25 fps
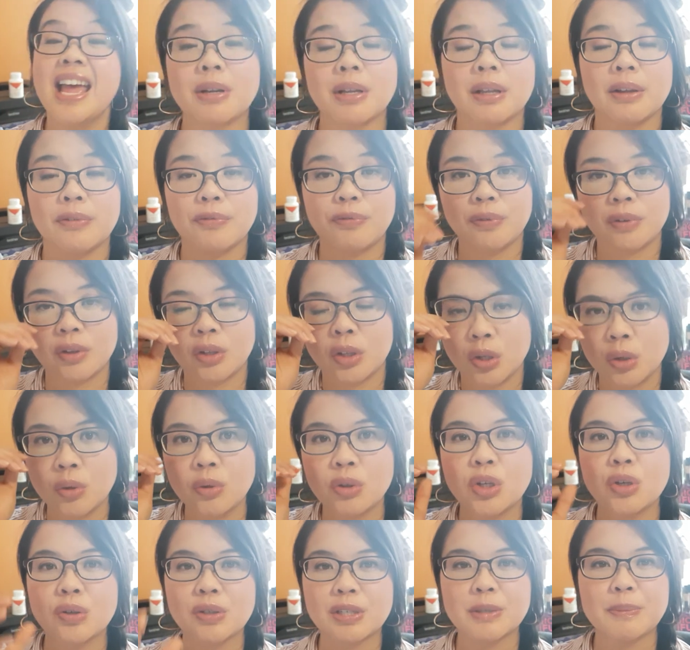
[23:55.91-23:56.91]
If you
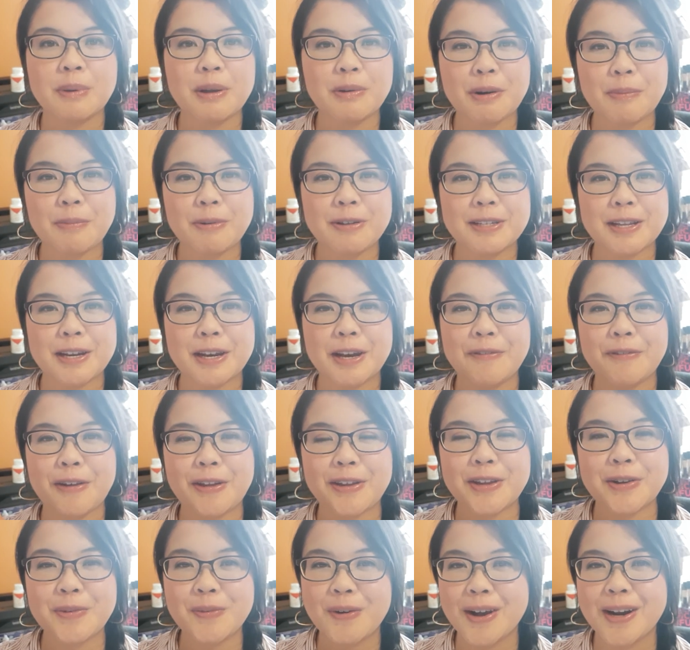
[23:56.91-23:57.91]
used to be a representative
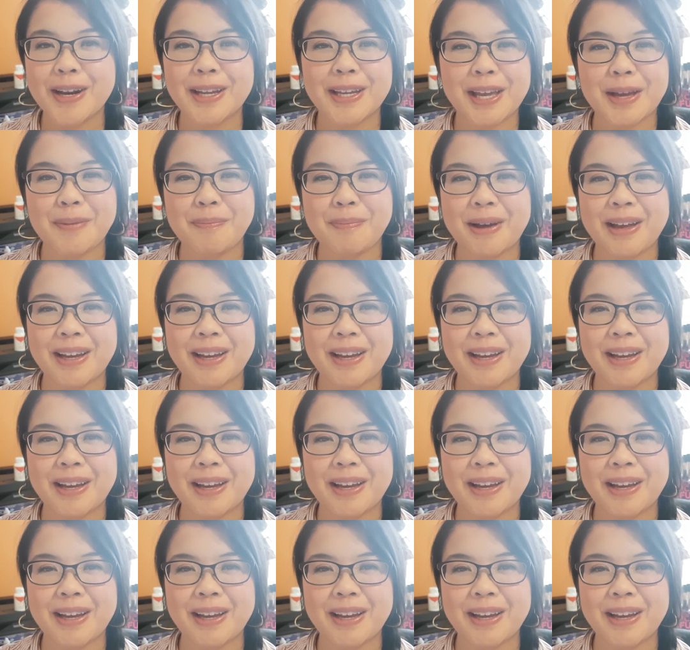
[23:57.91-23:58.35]
and you want to get